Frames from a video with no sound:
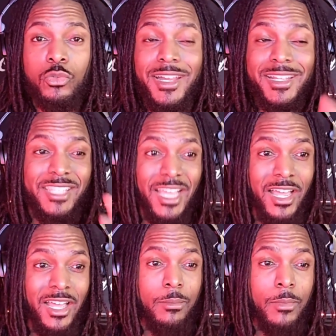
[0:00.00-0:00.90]
a
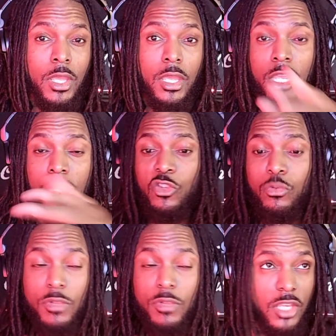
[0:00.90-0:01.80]
time in
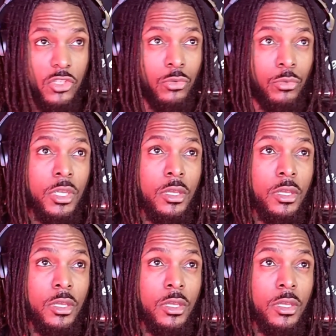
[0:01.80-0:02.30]
human history